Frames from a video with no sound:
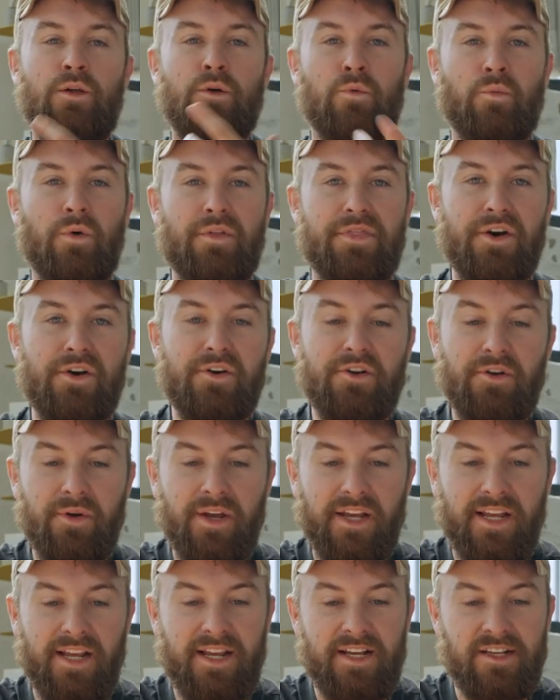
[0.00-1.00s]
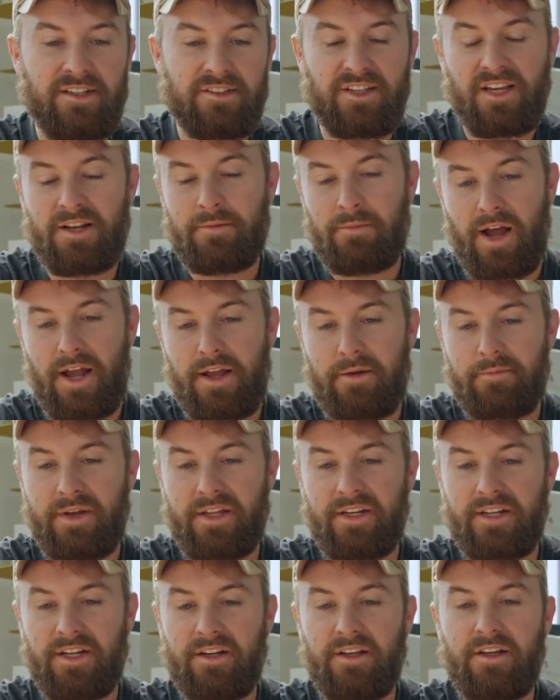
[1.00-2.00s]
what they're doing is, in my
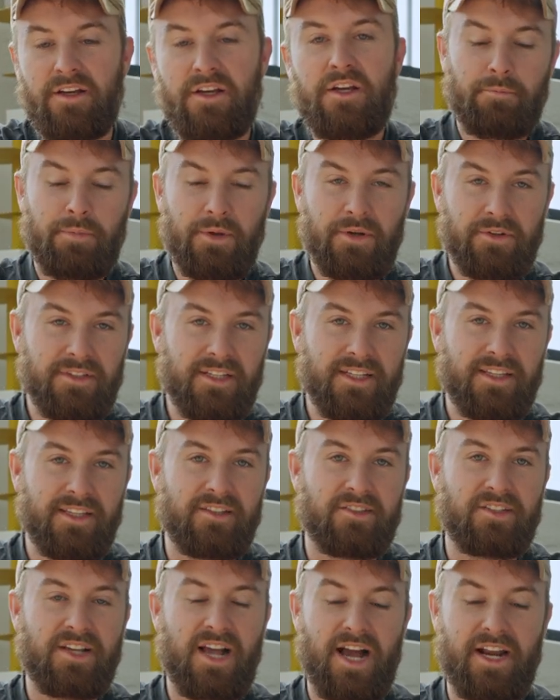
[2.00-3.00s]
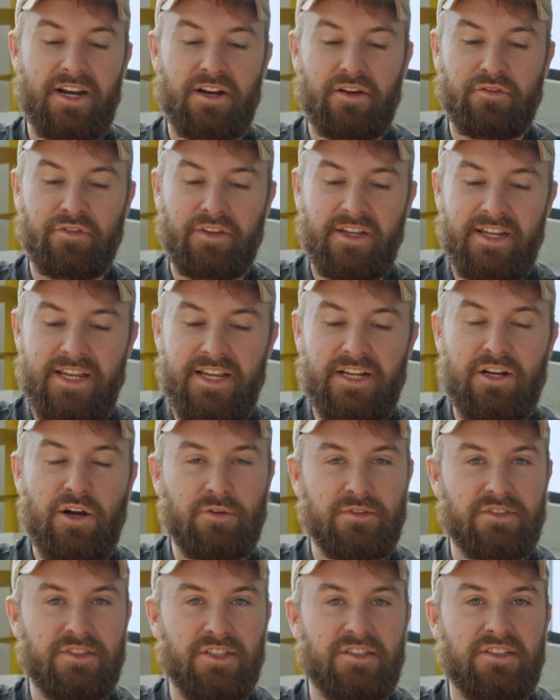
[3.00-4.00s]
opinion, building this kind of
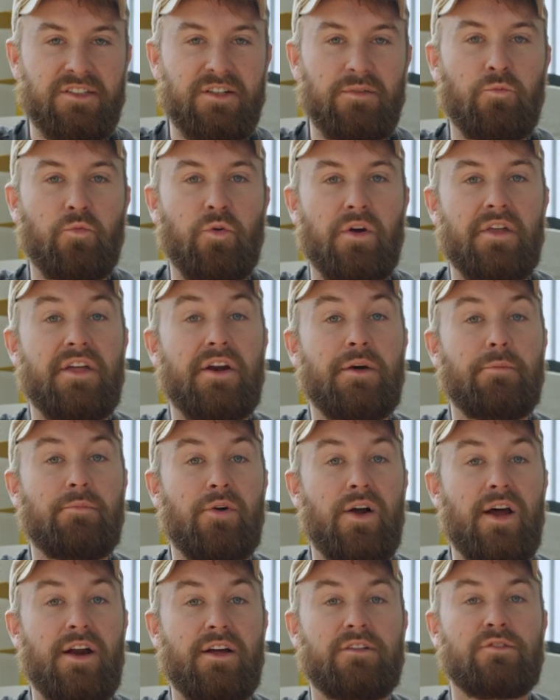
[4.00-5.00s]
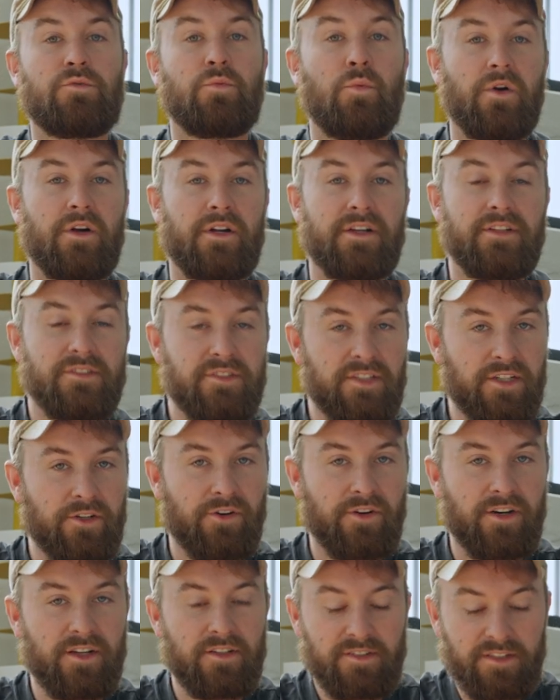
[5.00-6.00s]
ecosystem where their products work in
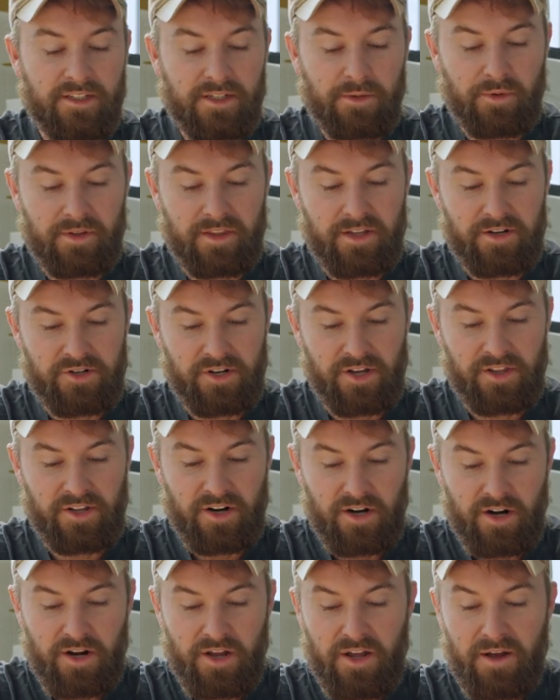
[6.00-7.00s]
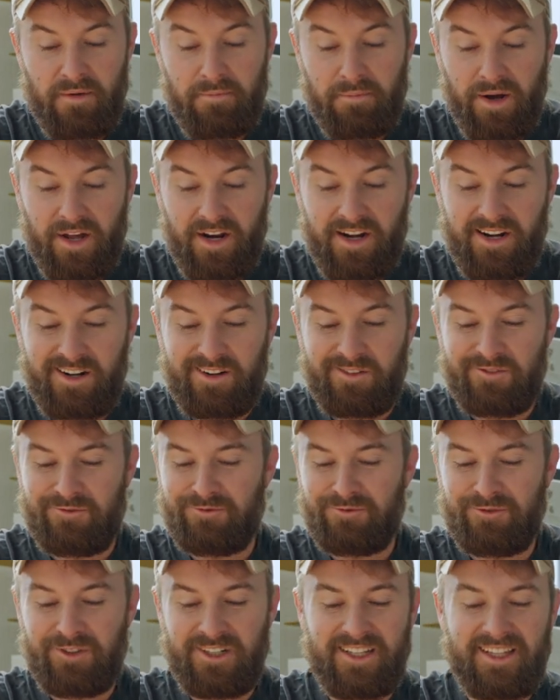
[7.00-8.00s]
synchronicity with each other, but
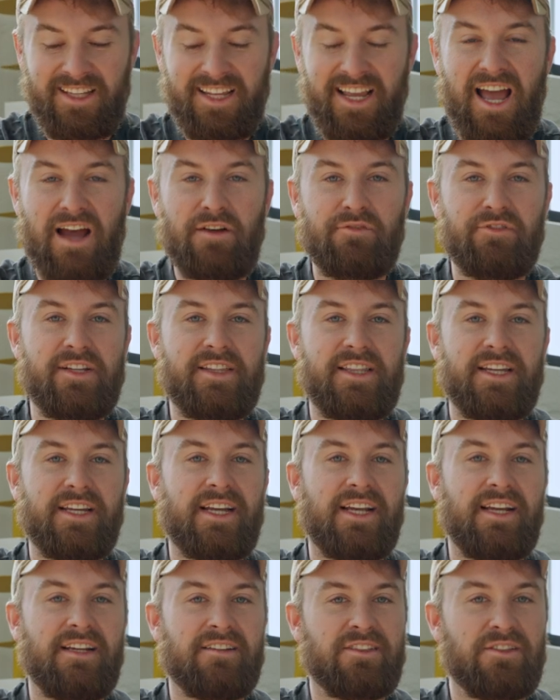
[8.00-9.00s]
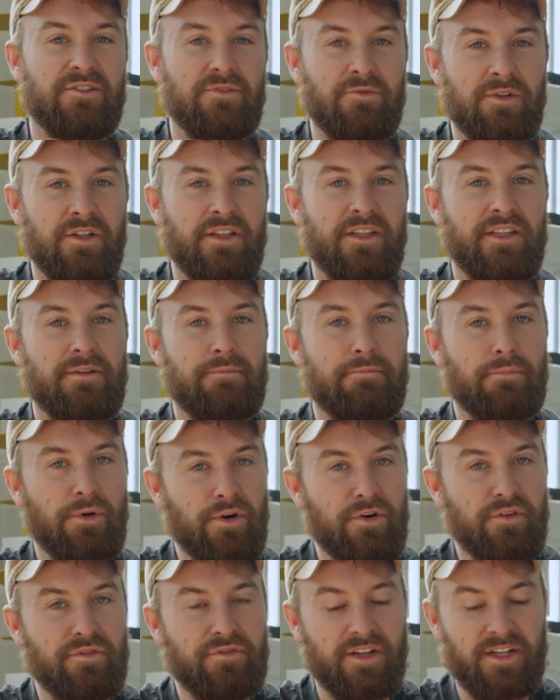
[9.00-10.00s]
really everything isn't really
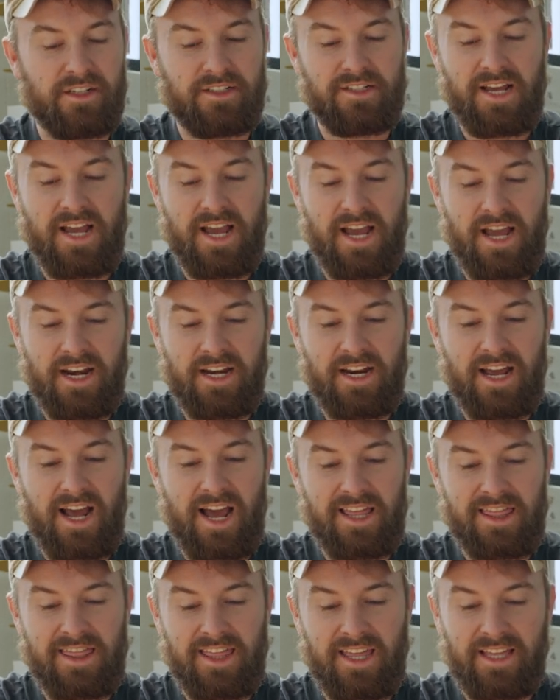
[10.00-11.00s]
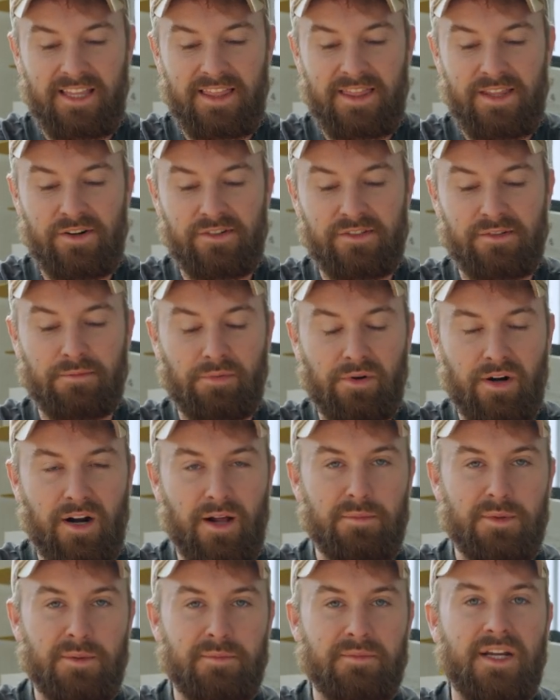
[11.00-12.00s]
perfect. And I think there's a
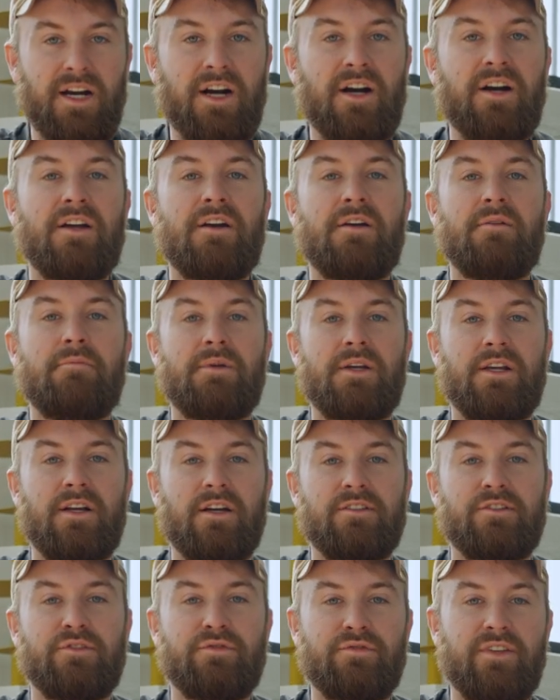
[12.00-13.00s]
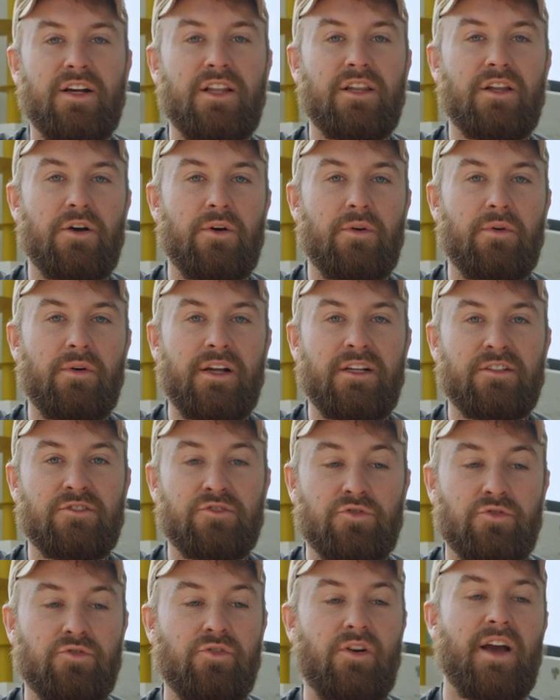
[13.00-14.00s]
problem there, because Fellow is
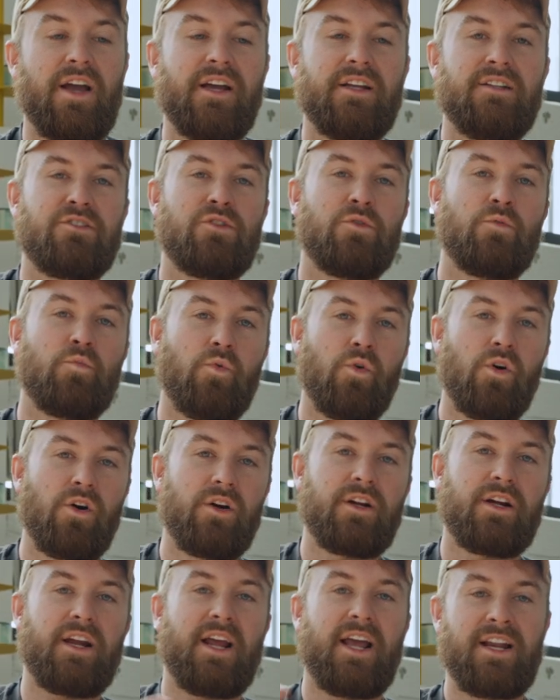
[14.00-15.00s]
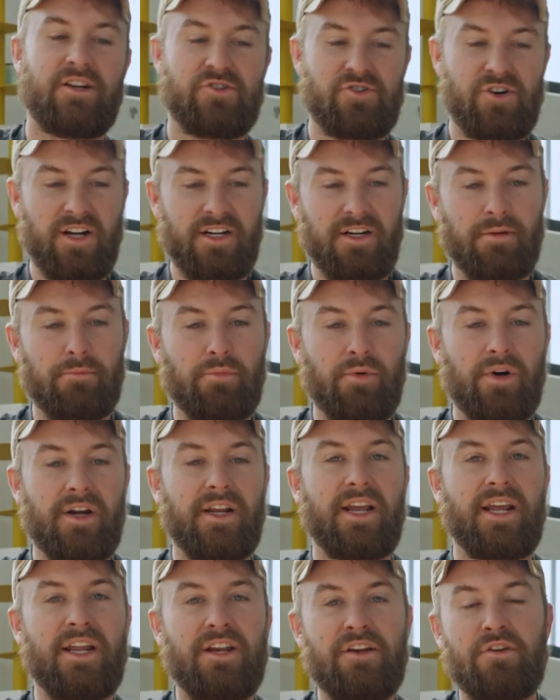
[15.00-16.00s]
trying to work and trying to
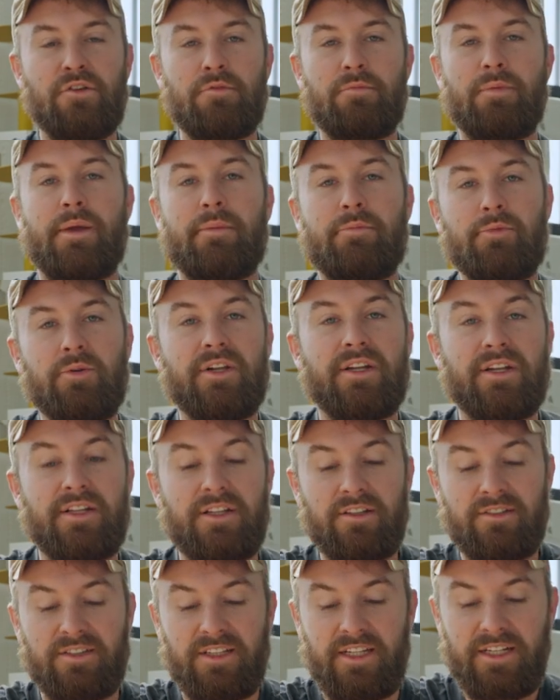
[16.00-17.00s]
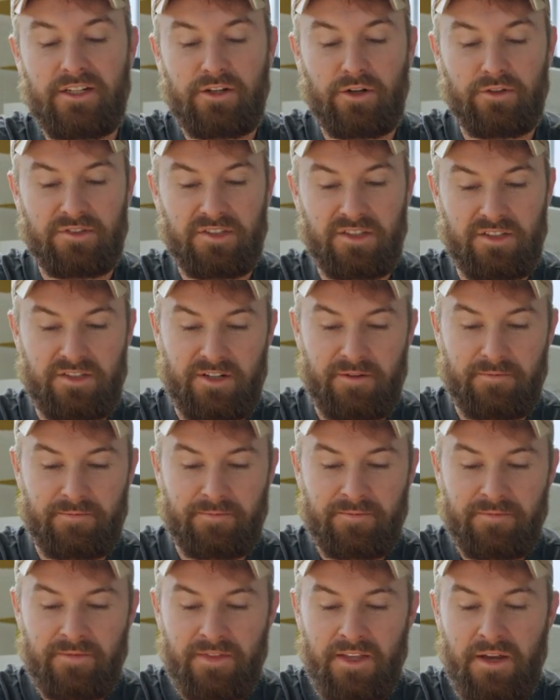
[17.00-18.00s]
bring in new people into this ecosystem,
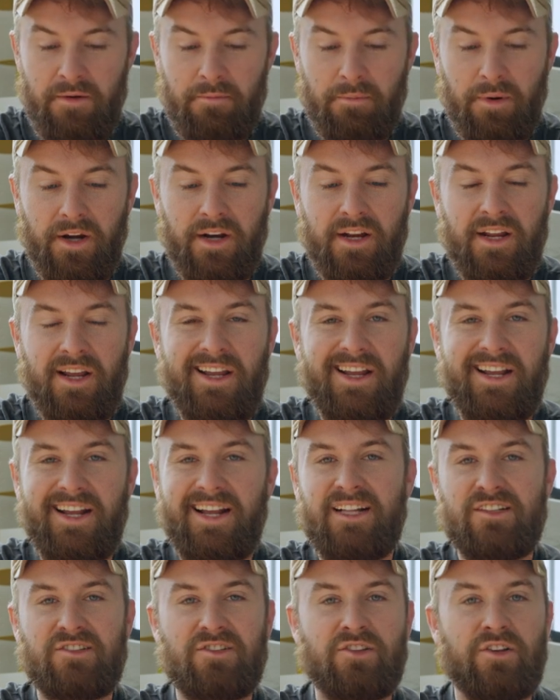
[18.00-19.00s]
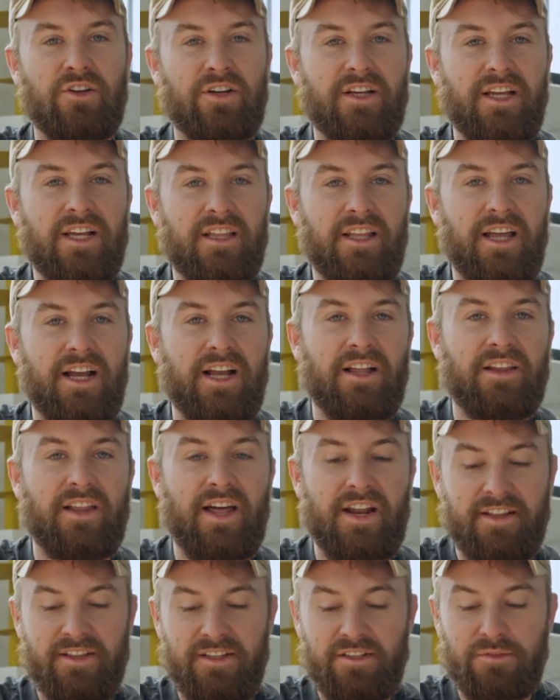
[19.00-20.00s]
but it's looking like a
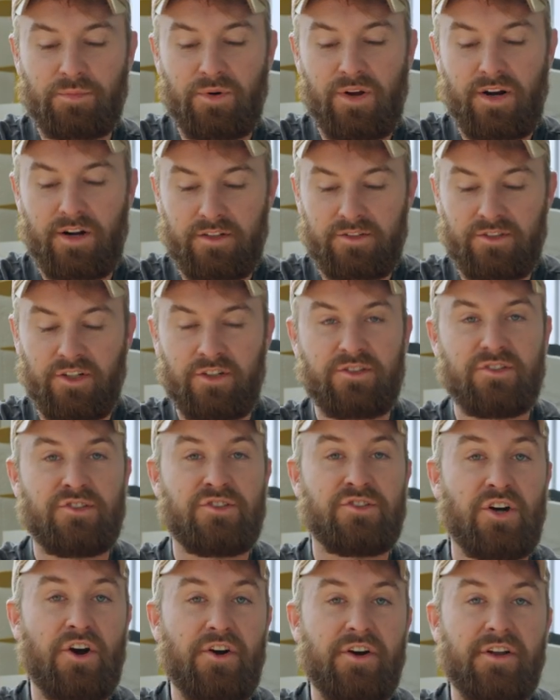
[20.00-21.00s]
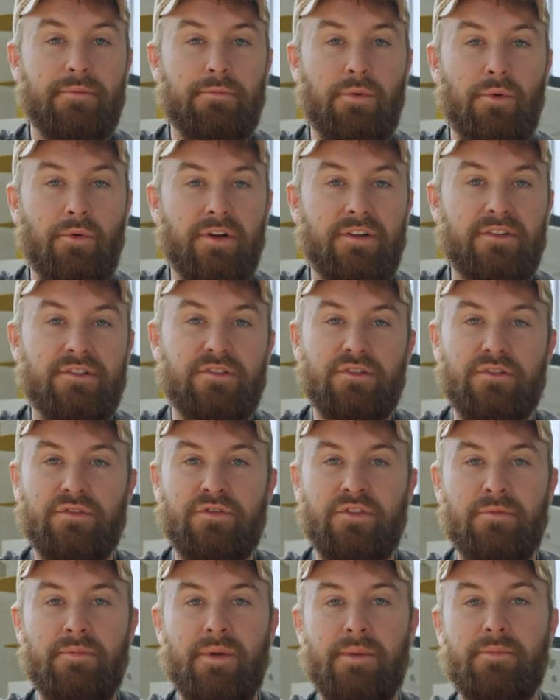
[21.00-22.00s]
lot of these products are starting points
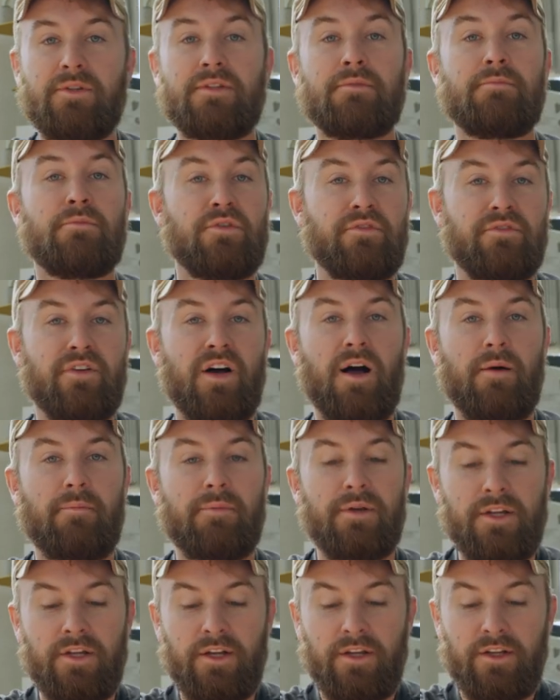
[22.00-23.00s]
for people to move up.